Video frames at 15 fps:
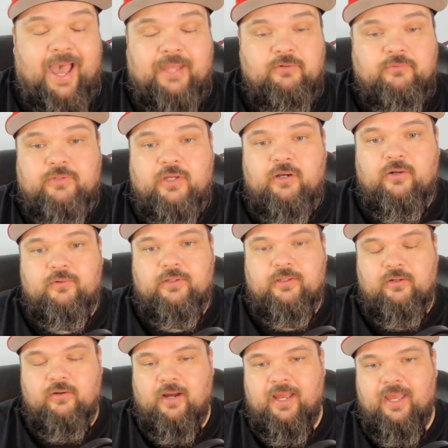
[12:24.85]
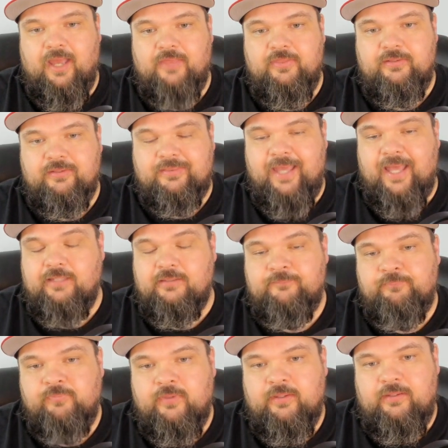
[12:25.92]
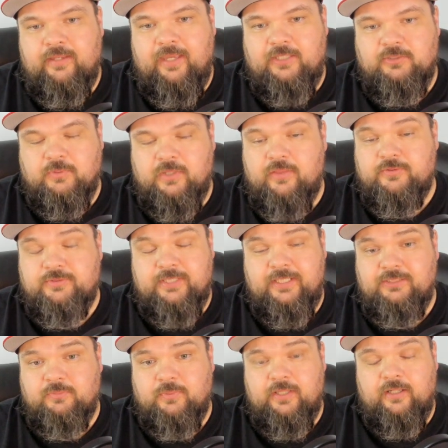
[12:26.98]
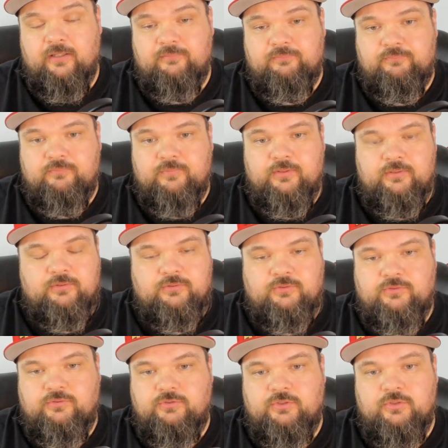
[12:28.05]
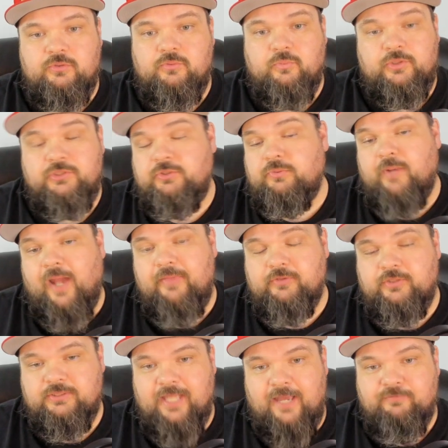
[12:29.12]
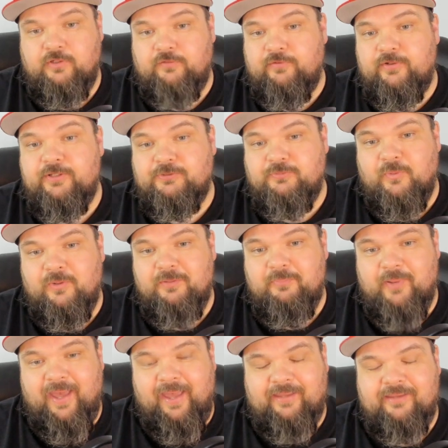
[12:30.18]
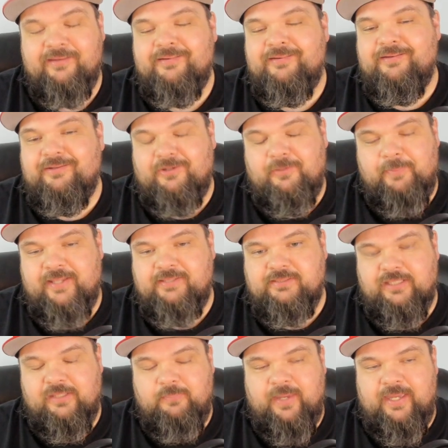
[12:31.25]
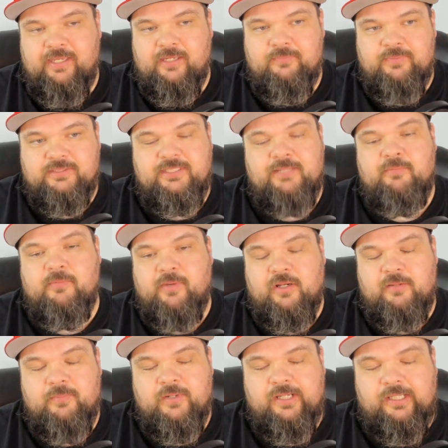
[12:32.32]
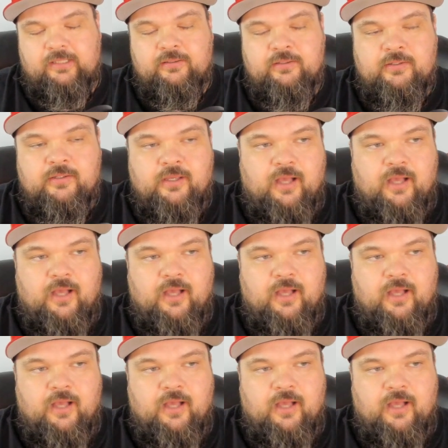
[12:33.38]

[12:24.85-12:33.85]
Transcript: I don't know. I think that is one of those things where would you rather just have Charvarius Ward back? You're basically paying him the same amount of money.